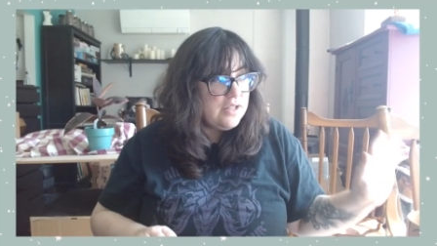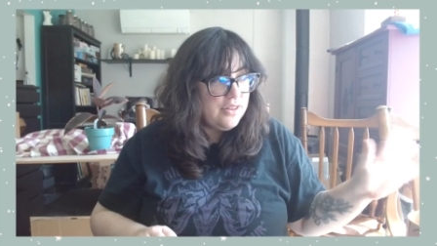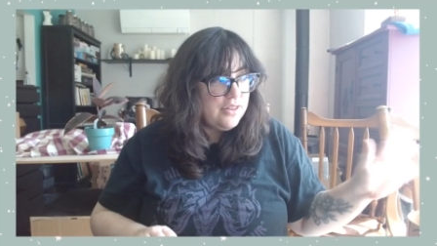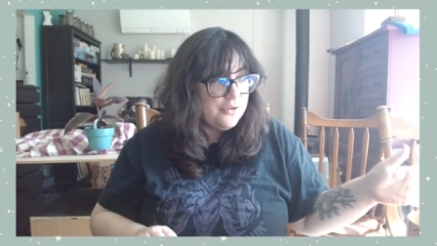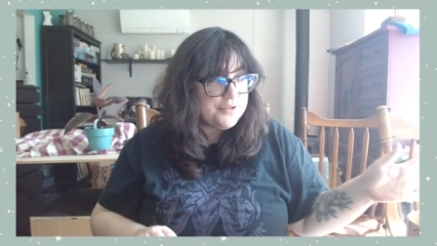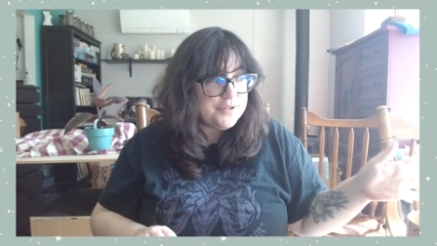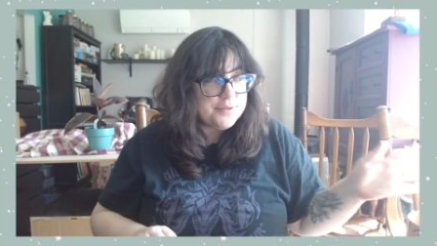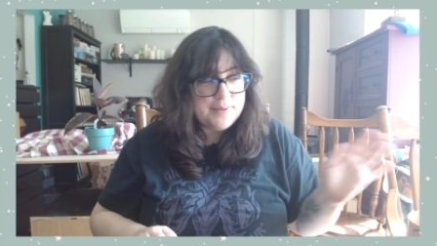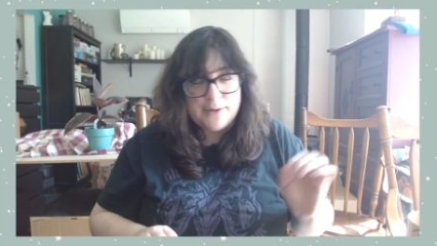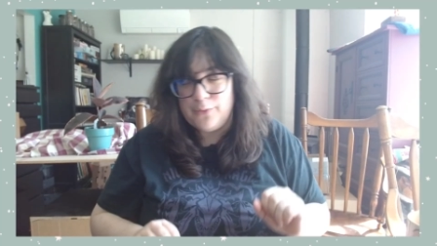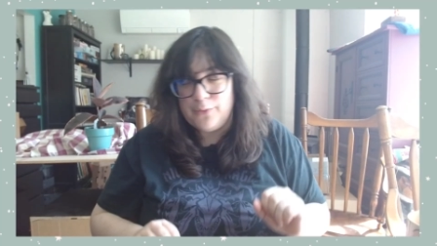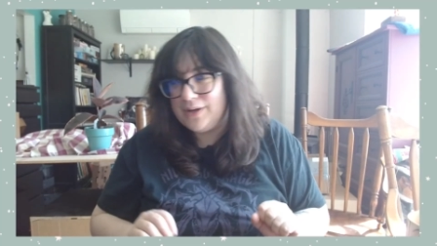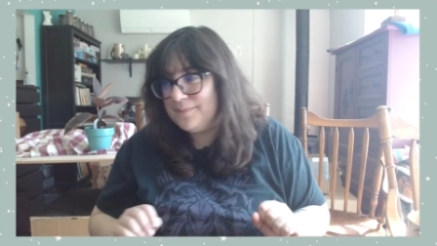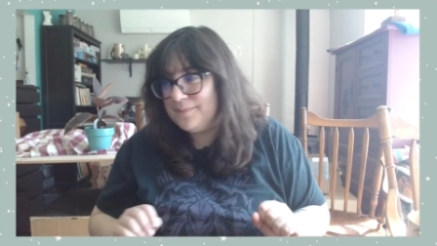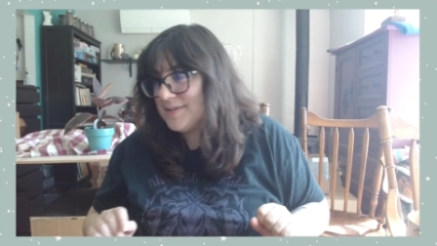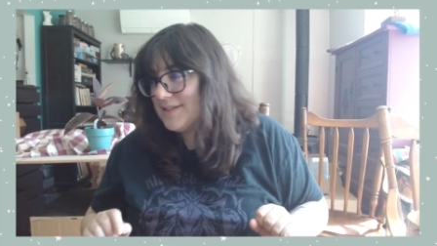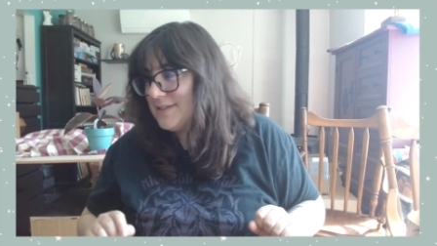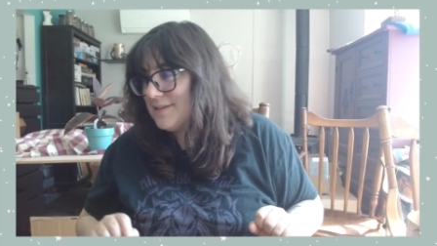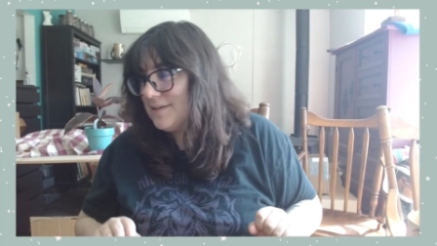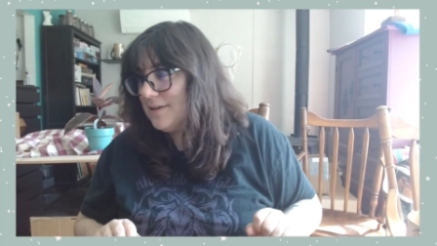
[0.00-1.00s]
Those are my
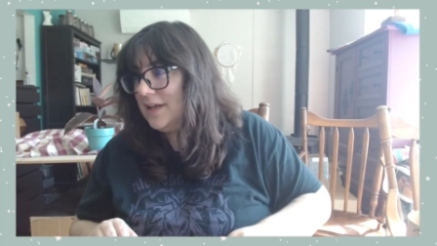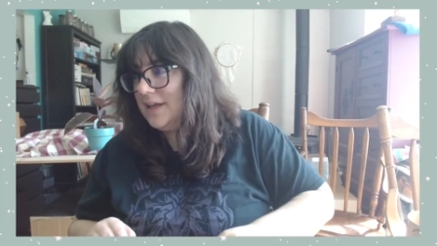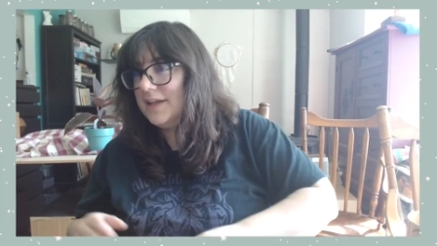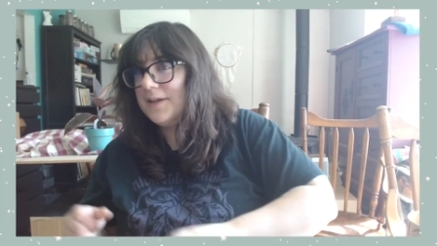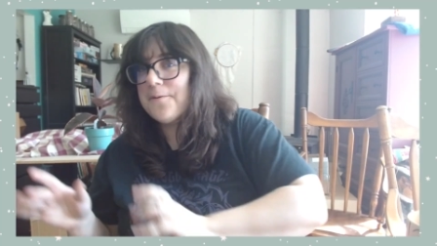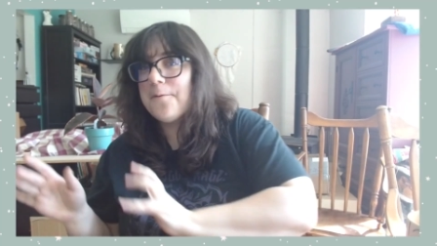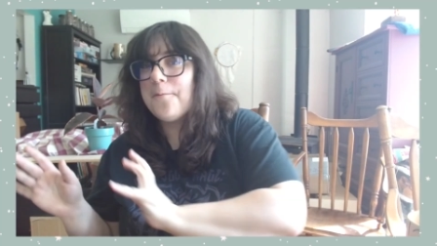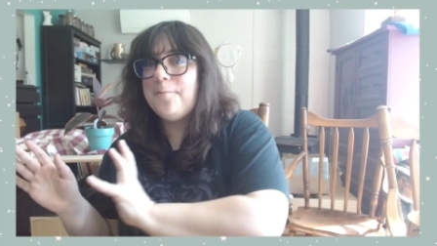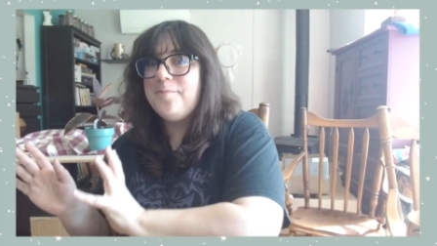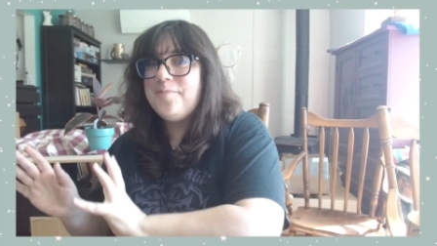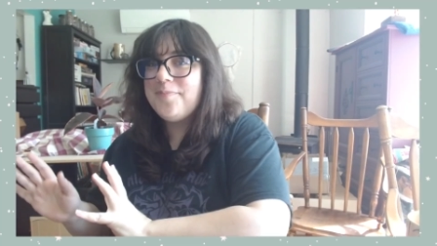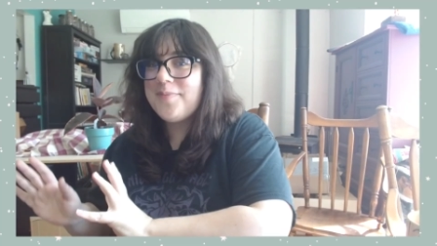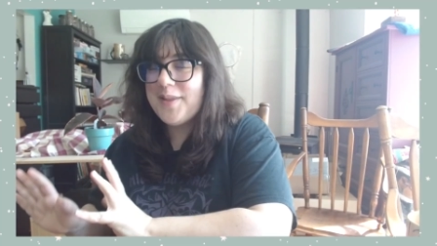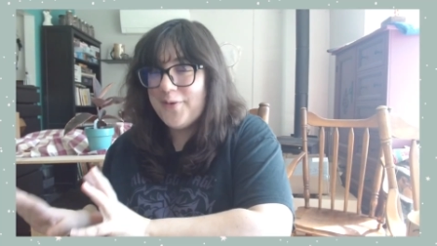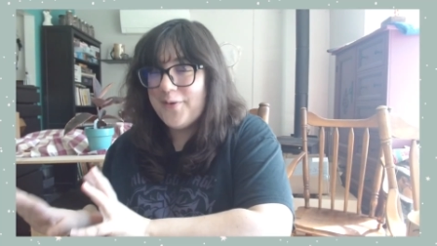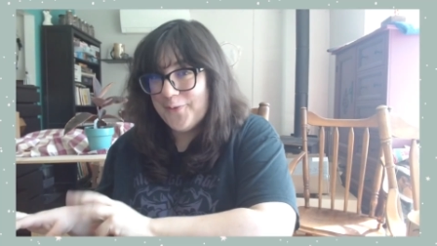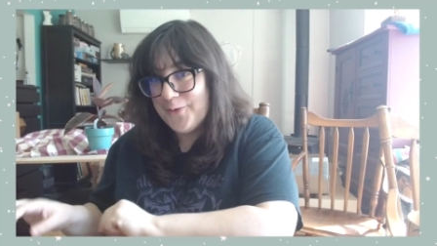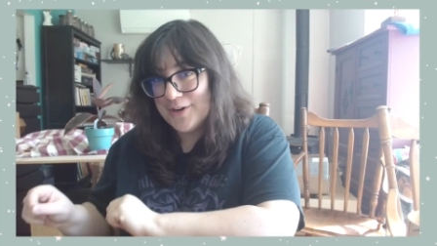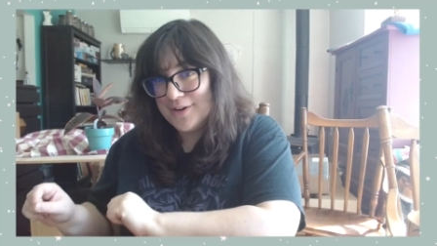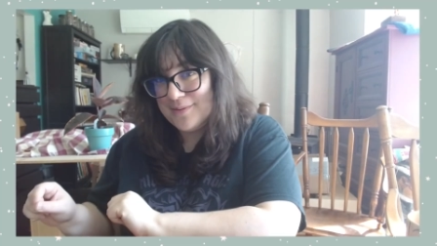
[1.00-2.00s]
WIPs.
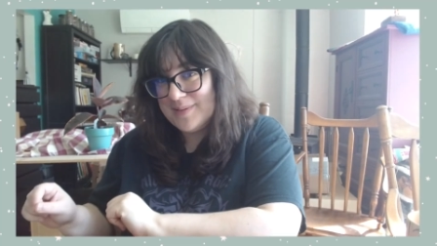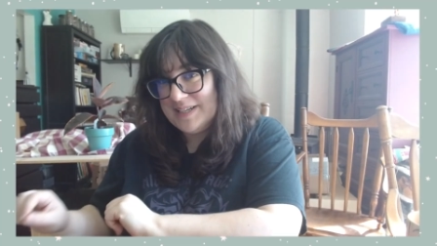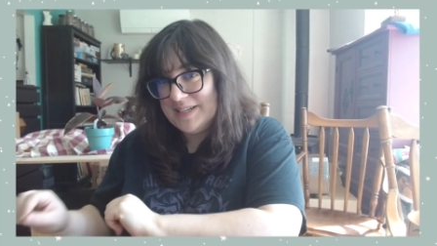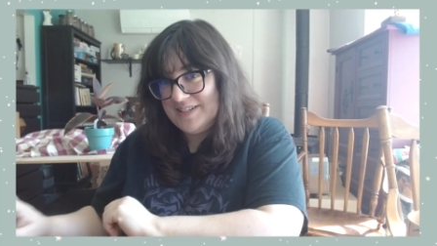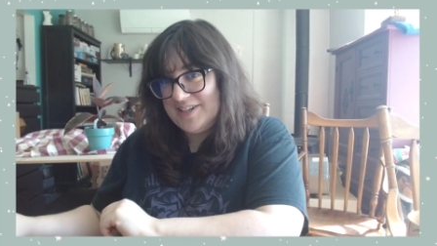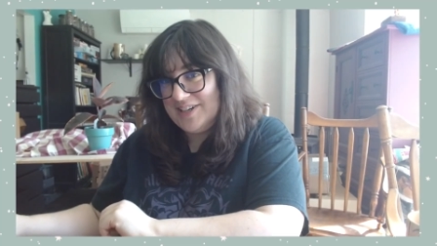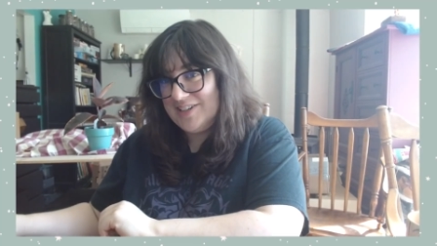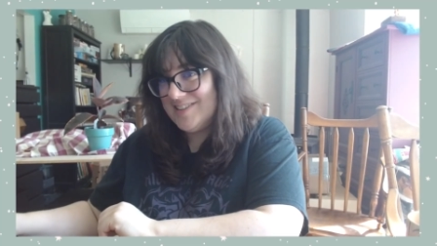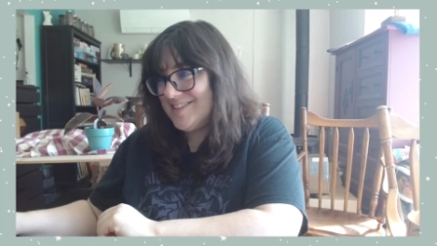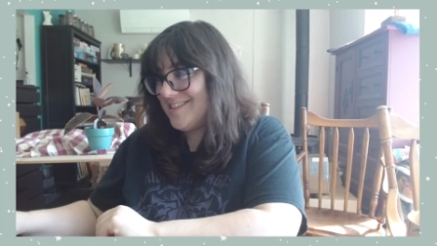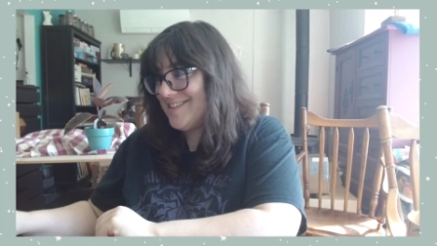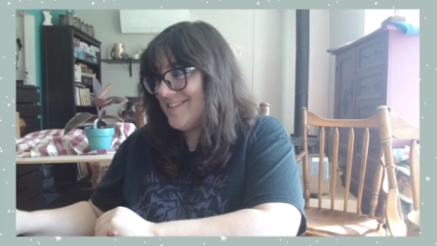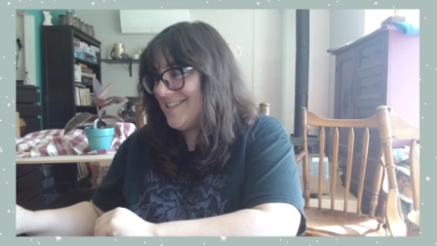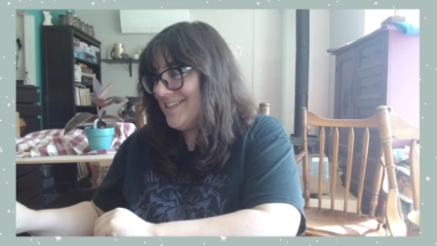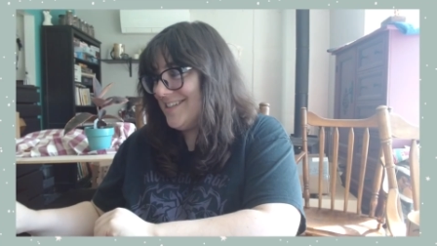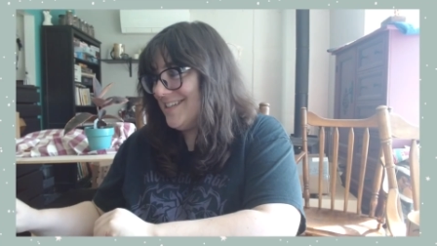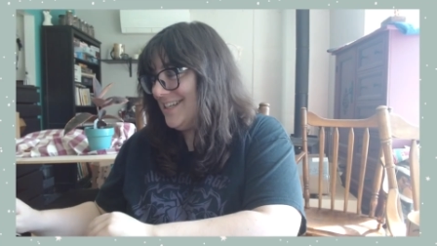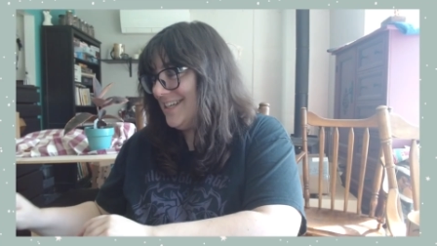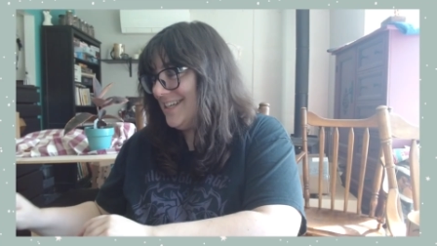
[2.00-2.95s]
What are my starts?